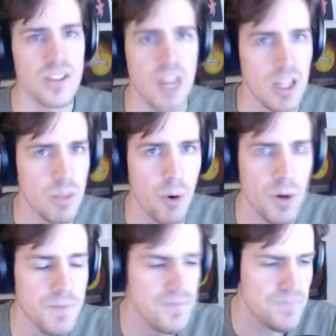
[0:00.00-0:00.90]

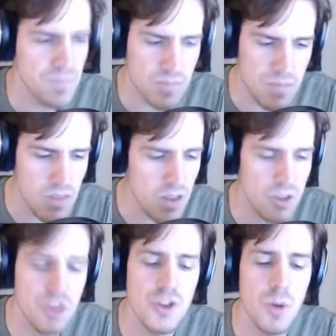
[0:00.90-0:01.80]
teleport.
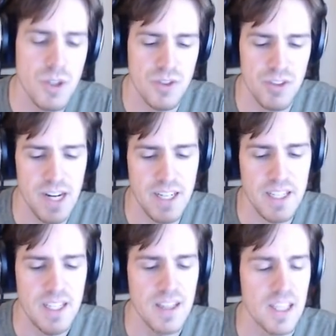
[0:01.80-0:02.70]
There's so much
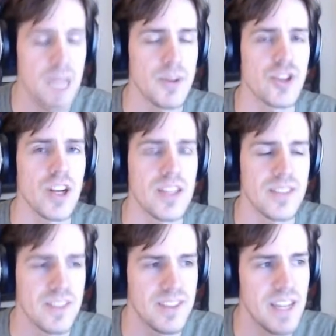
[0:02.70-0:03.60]
variety. The keeping track is
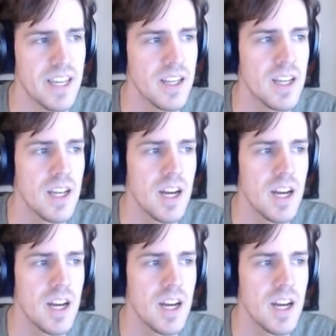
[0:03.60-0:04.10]
insane.